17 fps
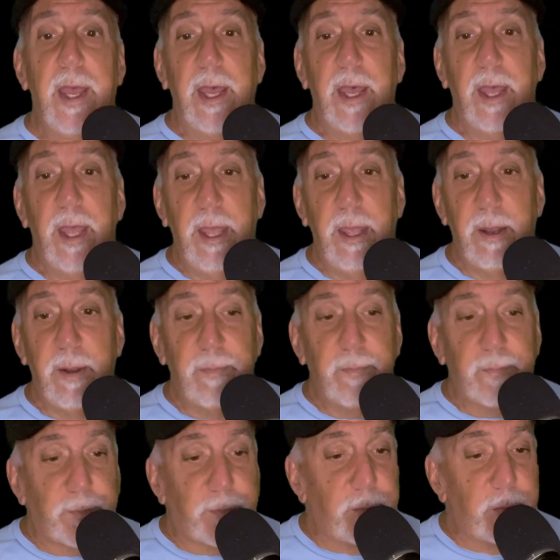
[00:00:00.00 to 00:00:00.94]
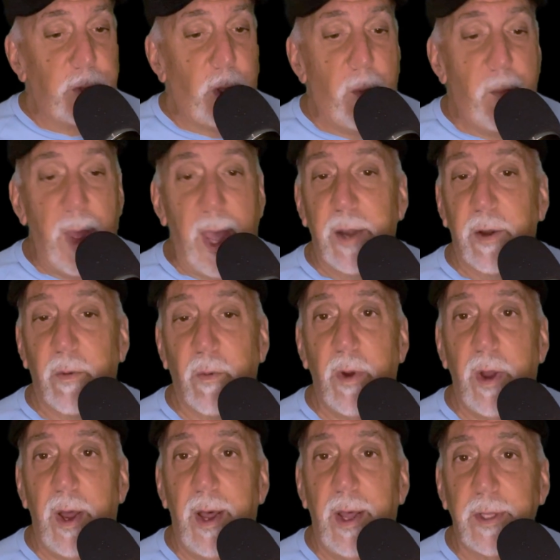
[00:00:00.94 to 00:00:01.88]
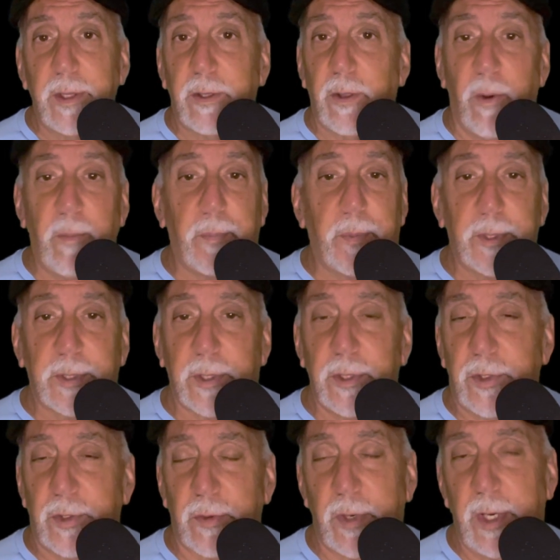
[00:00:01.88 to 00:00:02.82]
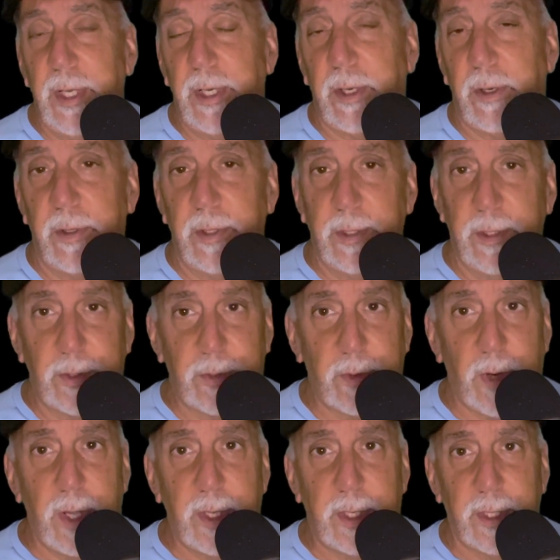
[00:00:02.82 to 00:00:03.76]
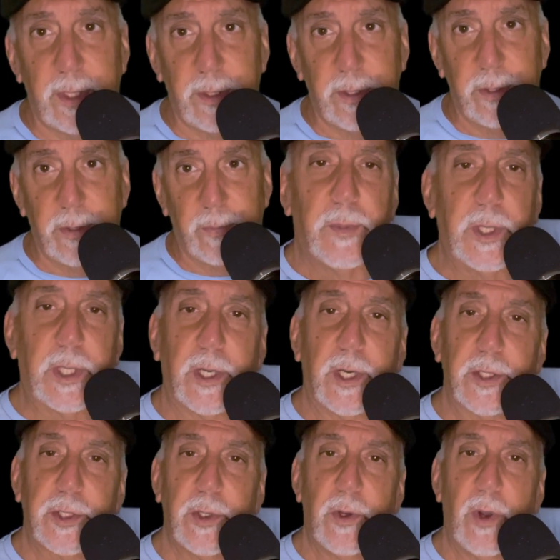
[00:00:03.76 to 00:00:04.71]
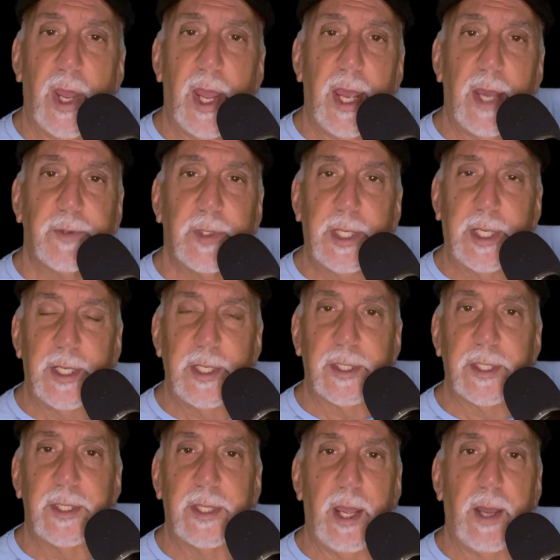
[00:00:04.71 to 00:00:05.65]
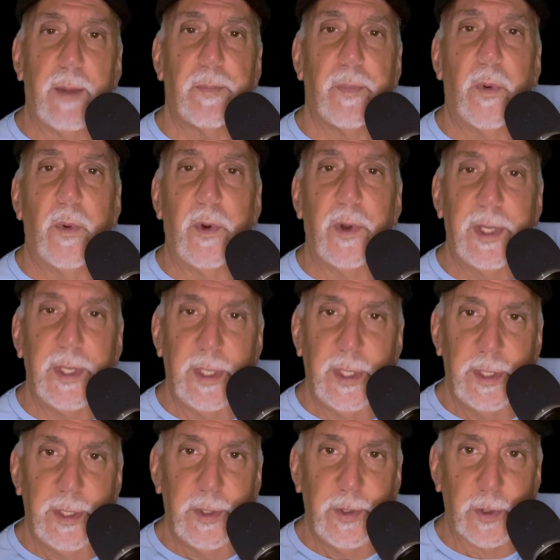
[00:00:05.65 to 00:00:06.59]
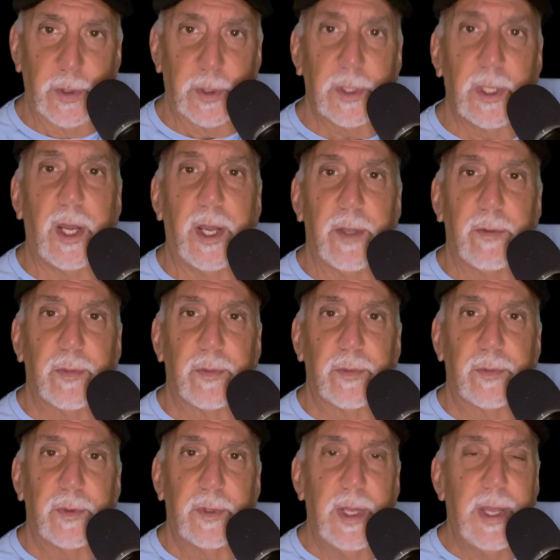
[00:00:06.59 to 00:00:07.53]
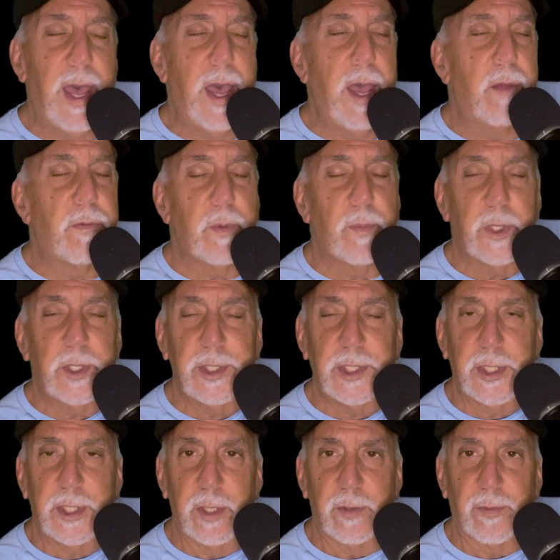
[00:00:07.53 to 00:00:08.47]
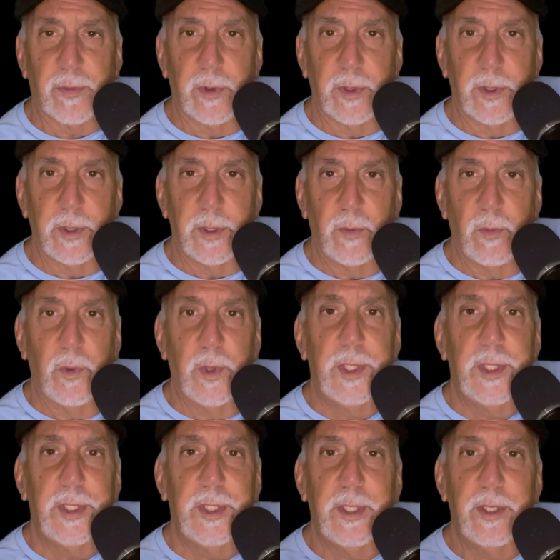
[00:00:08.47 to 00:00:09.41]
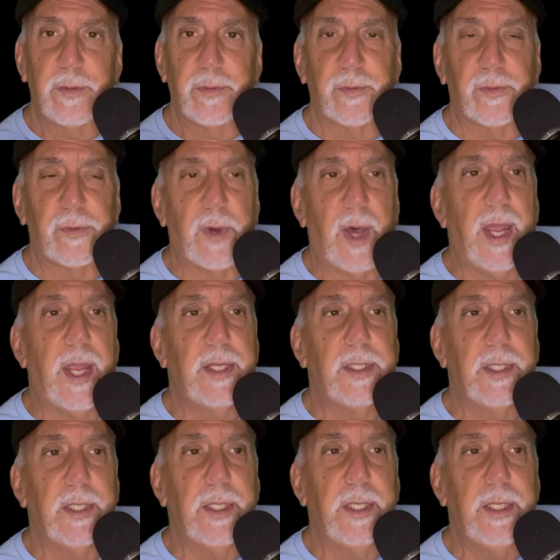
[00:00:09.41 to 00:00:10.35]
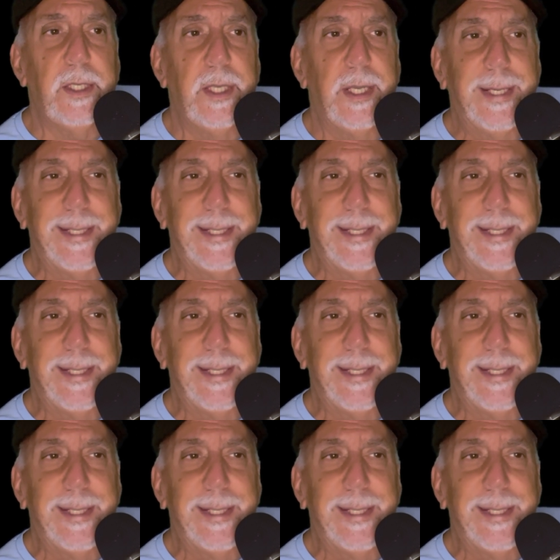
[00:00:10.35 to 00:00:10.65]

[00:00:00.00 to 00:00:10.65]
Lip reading: And no matter what, don't put the drink or the drug in you. Because you have to get to that point in your life. Everybody's different when you finally